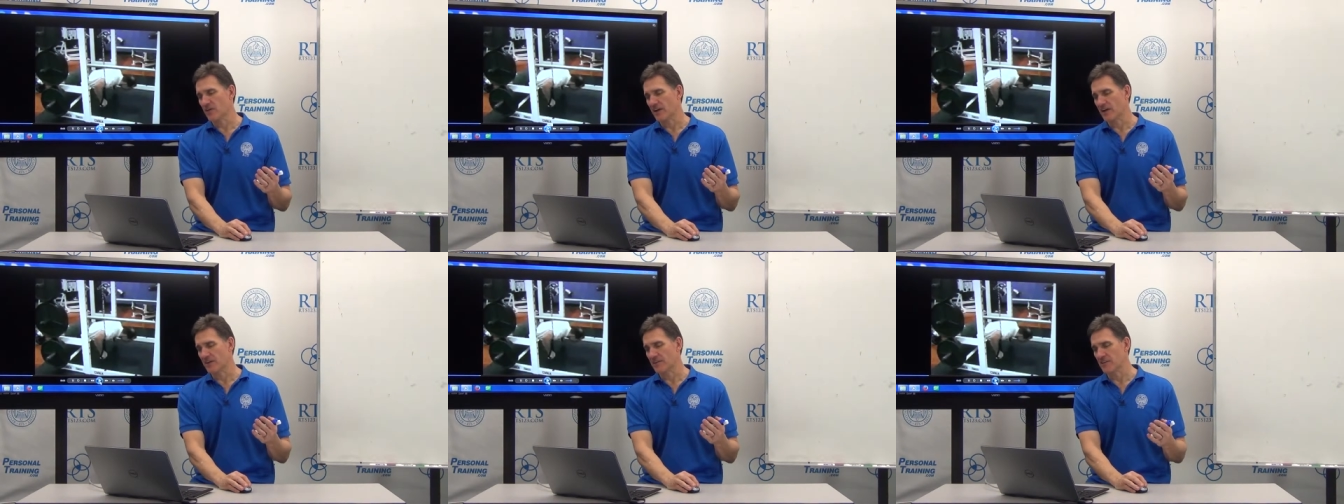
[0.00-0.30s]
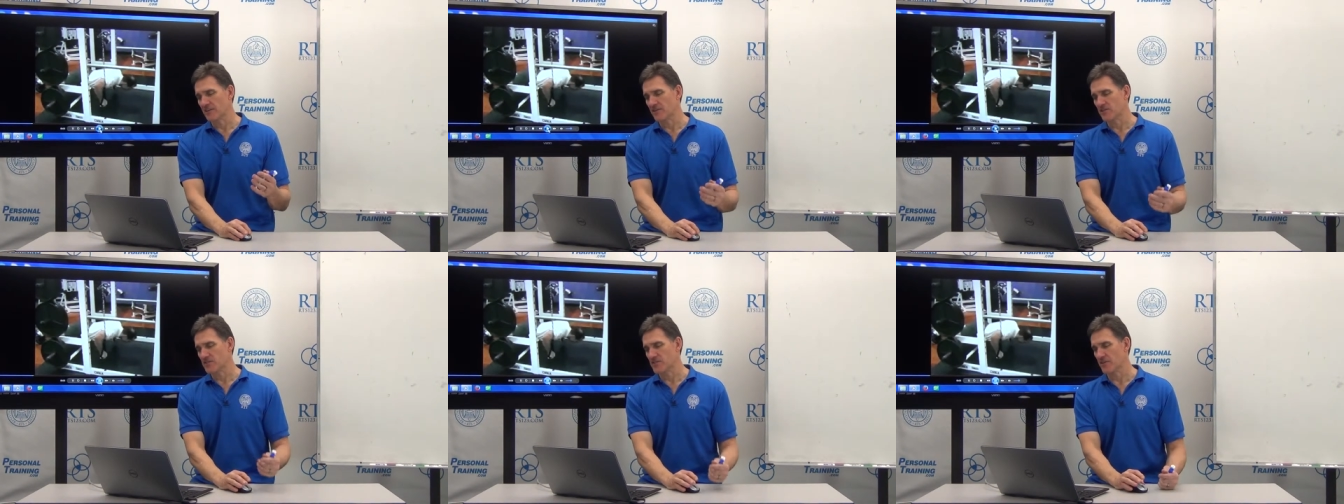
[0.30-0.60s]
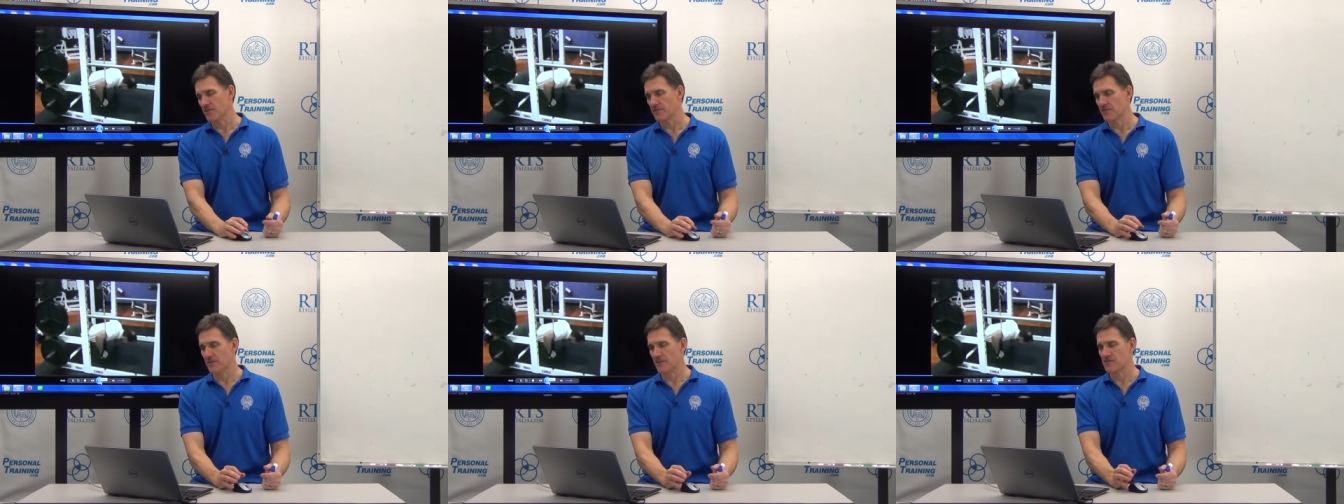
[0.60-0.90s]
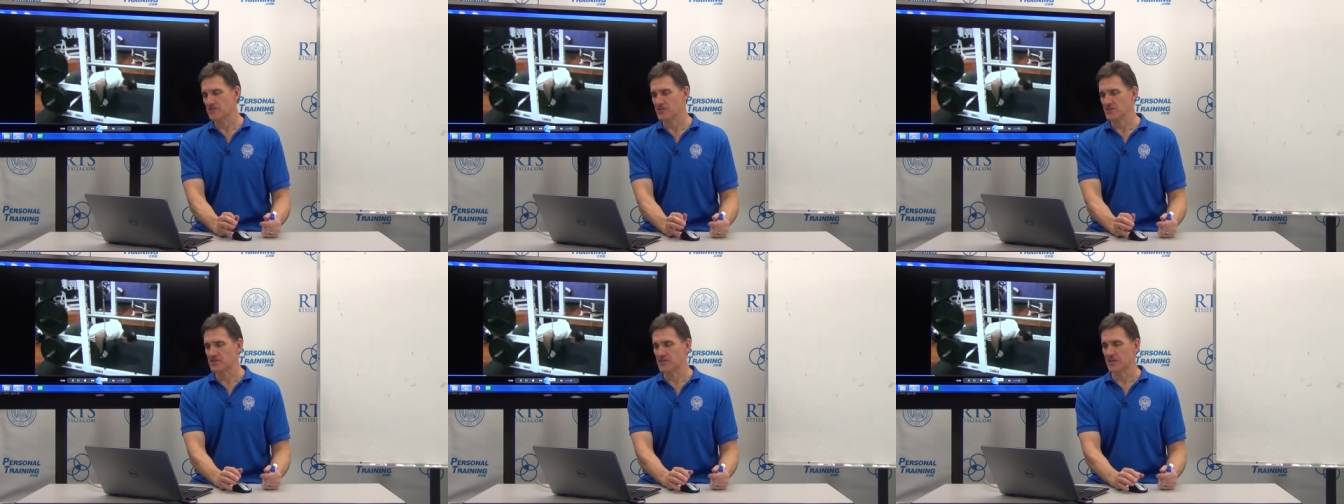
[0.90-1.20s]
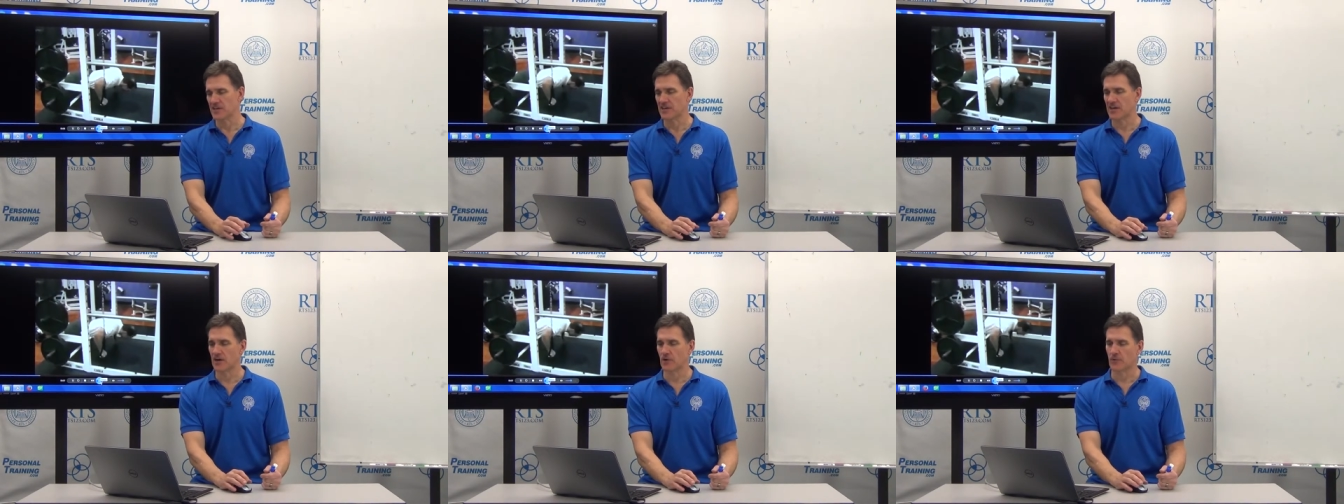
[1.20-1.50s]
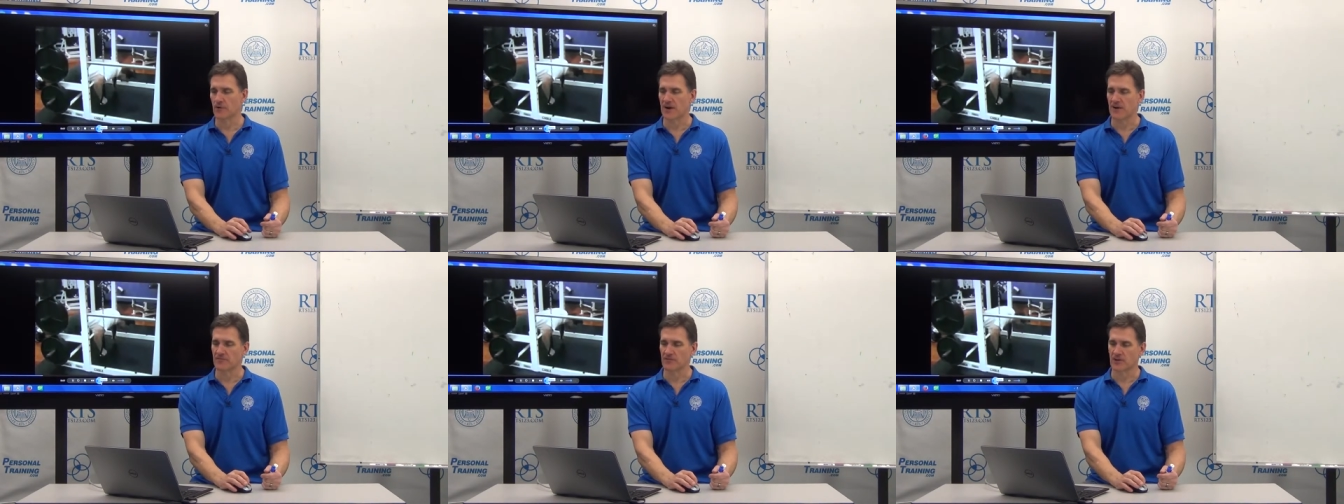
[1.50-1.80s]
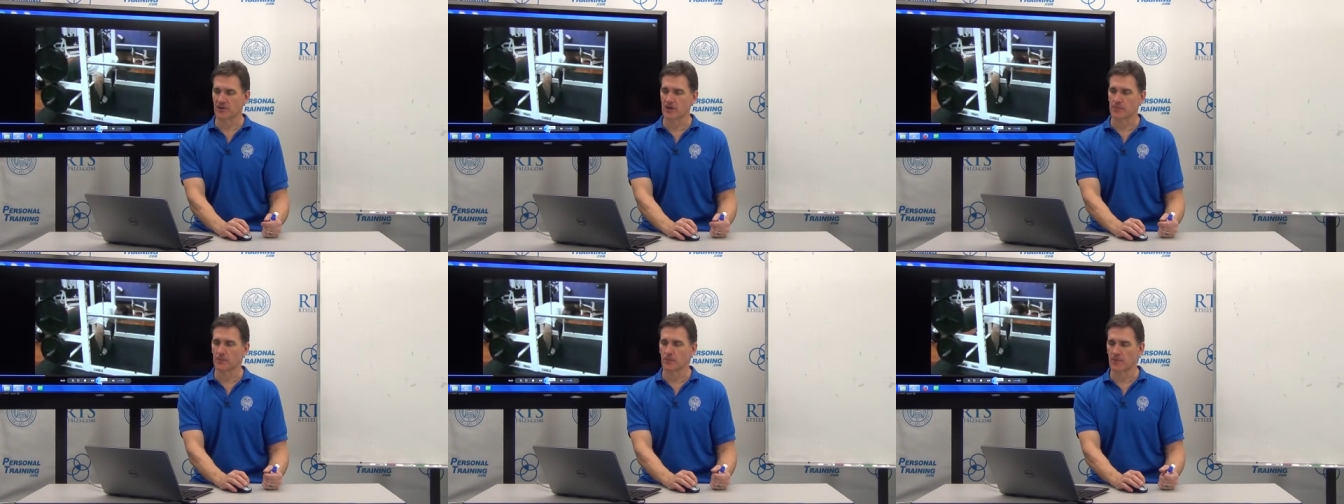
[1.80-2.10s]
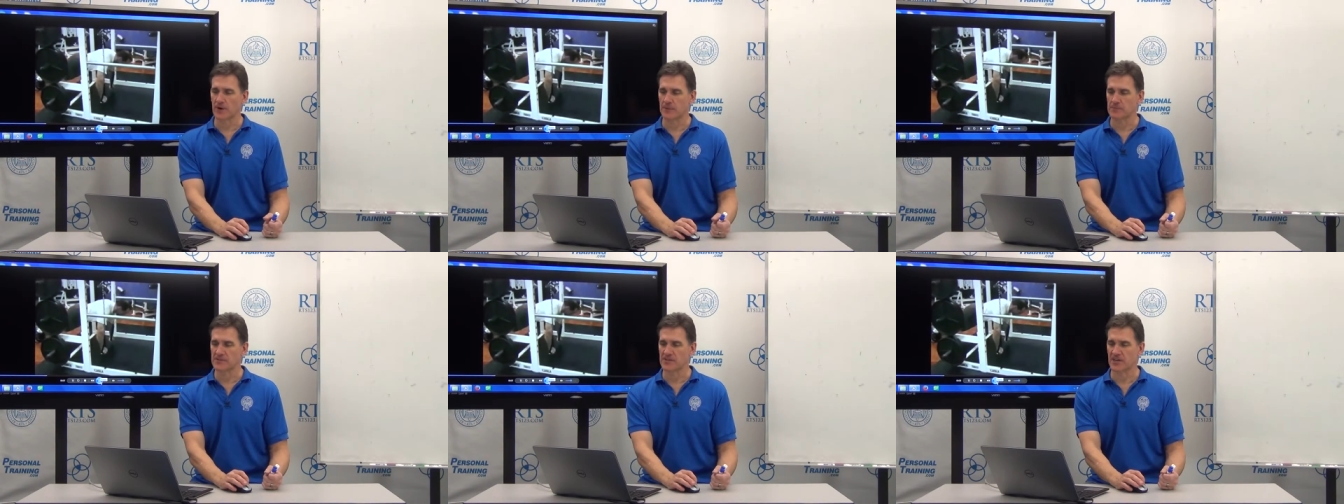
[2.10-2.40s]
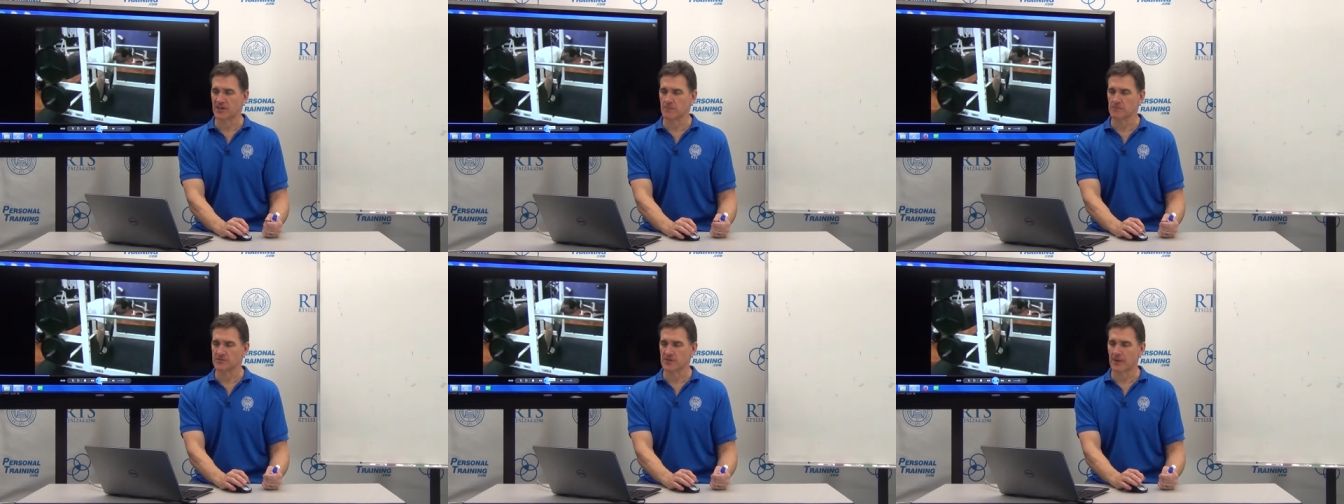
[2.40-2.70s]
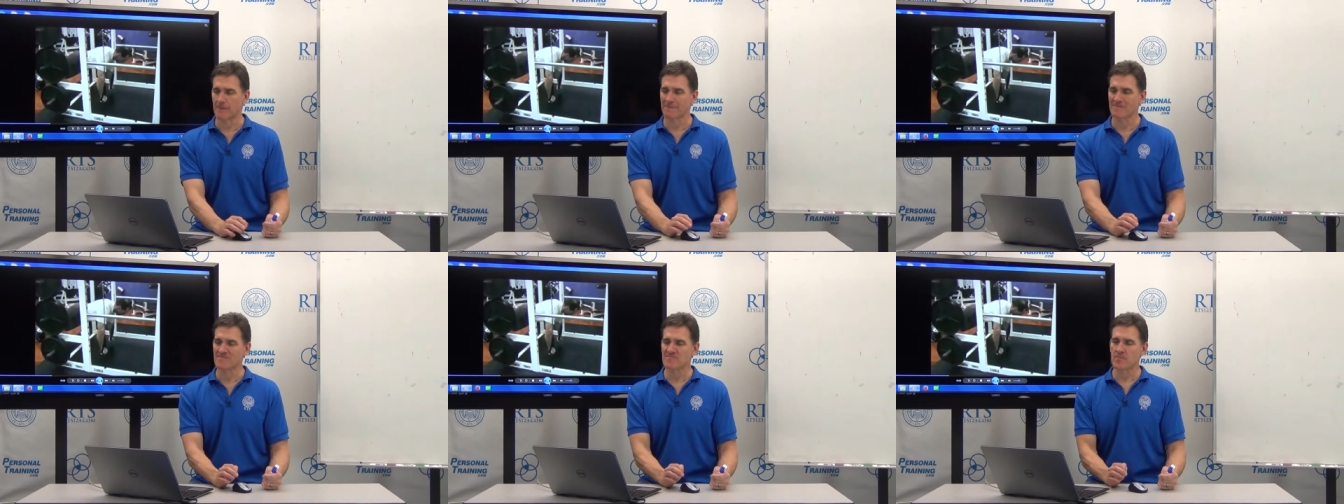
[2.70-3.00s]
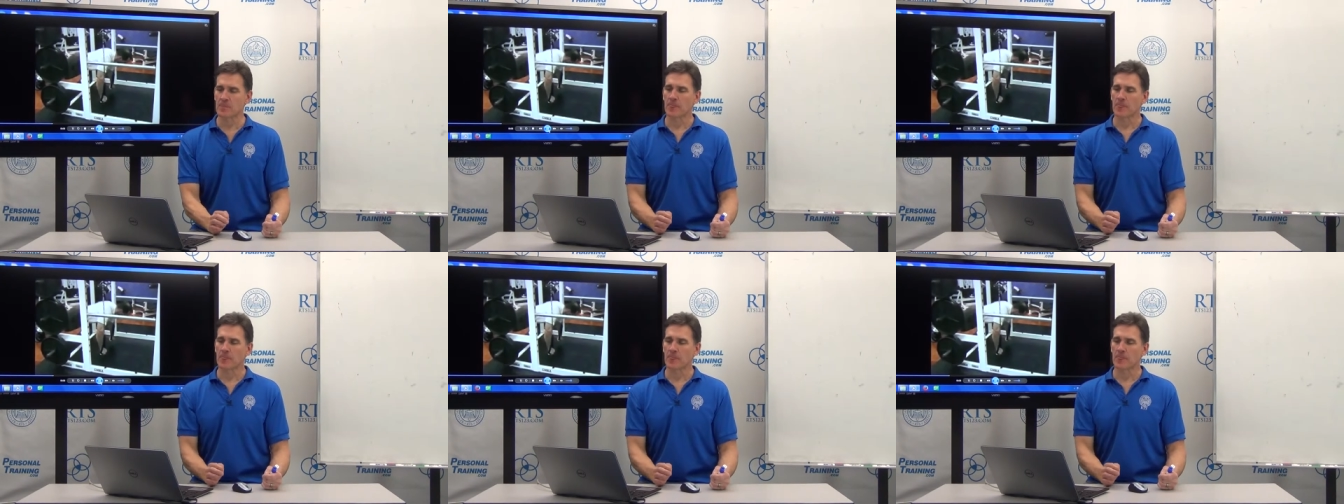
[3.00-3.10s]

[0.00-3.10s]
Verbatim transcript: Like I think there's a, there's a scene here where after a couple reps he comes up